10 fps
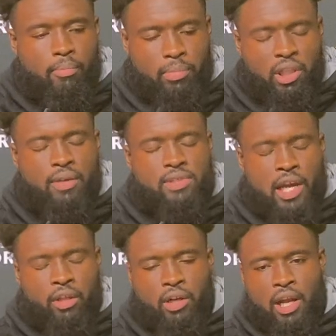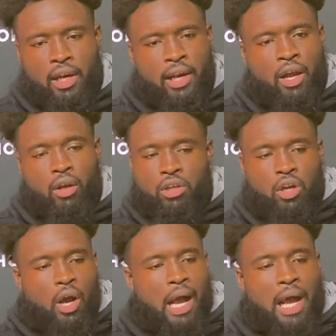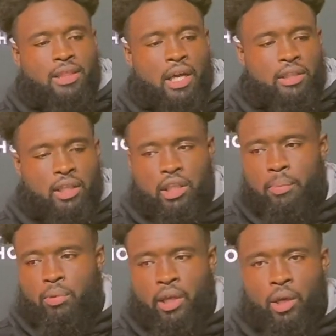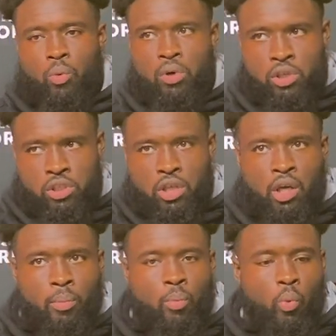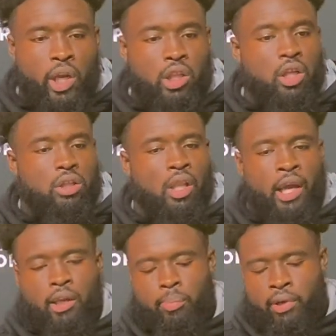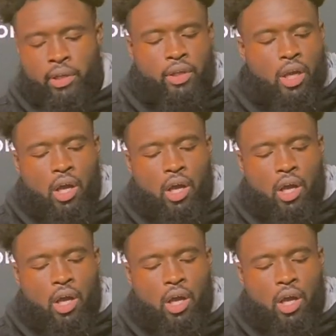Believe Tyler got it out. You know, I thought that the play was what it looked like, but